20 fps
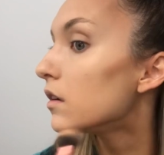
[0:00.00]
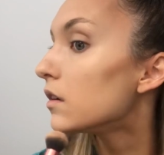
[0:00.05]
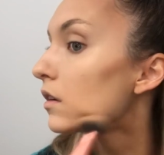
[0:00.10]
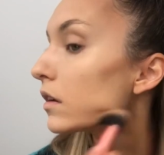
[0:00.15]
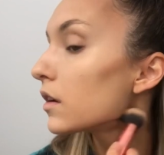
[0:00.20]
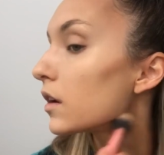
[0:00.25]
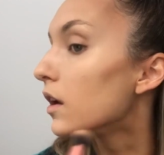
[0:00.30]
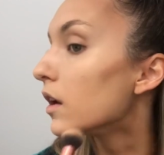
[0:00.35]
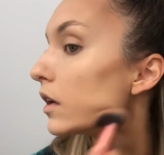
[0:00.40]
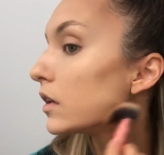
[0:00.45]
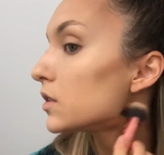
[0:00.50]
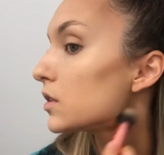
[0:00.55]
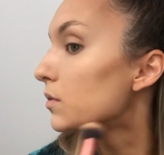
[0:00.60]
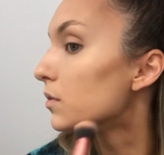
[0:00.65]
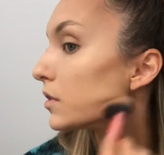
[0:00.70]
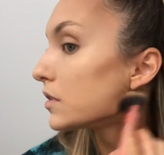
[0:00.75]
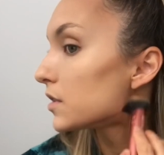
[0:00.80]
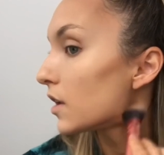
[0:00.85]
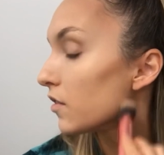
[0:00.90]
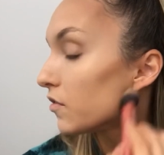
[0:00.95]
Okay, so
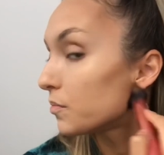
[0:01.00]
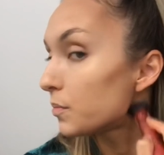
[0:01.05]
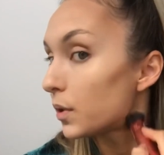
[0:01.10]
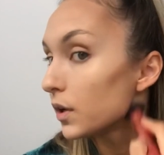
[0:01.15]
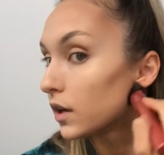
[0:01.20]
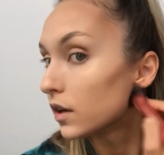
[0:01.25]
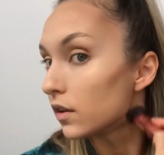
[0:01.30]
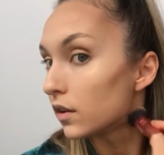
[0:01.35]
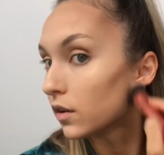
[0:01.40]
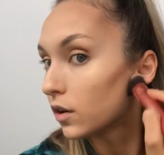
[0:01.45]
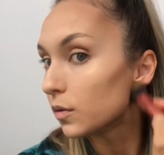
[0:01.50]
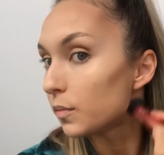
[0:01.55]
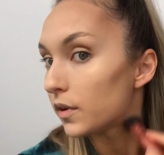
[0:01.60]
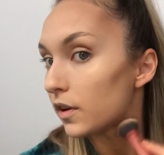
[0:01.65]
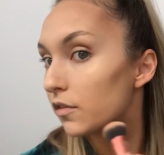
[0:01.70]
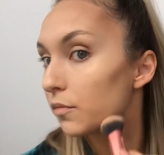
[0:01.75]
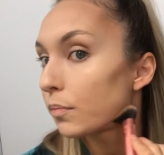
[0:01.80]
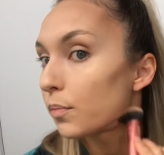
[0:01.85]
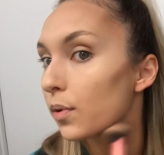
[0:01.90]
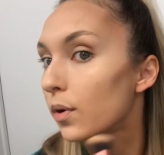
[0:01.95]
once I've put a little bit
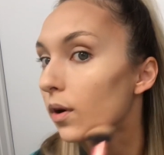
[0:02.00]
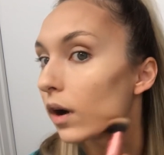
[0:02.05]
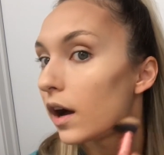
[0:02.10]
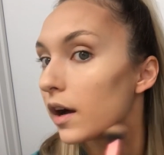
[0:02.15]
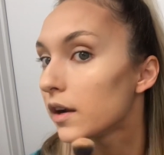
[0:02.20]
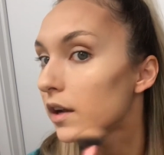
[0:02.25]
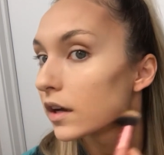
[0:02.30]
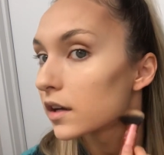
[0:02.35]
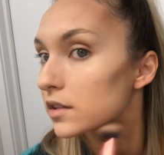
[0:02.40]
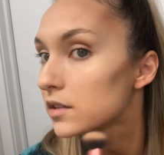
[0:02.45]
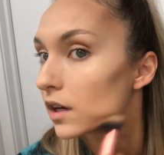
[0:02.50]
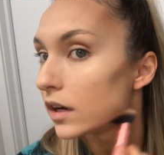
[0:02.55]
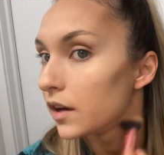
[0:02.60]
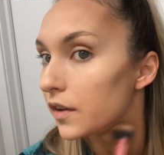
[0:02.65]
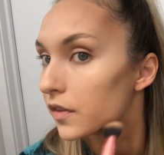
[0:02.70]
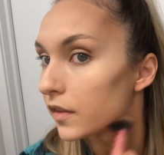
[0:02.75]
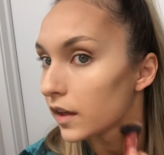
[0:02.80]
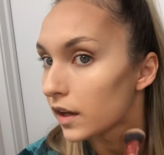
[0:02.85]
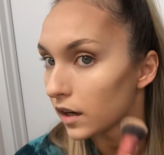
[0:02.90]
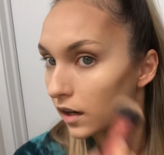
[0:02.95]
of product
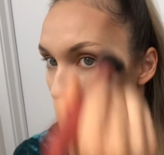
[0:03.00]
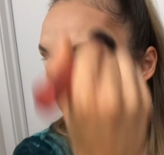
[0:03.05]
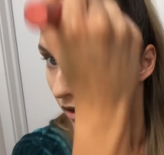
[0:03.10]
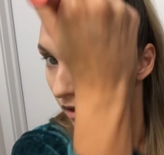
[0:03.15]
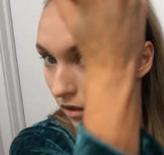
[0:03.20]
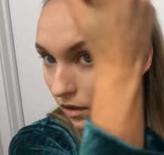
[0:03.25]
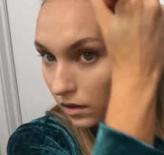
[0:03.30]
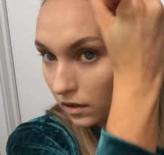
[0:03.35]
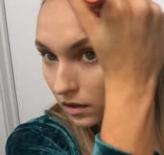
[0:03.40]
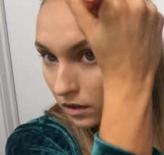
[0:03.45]
on there,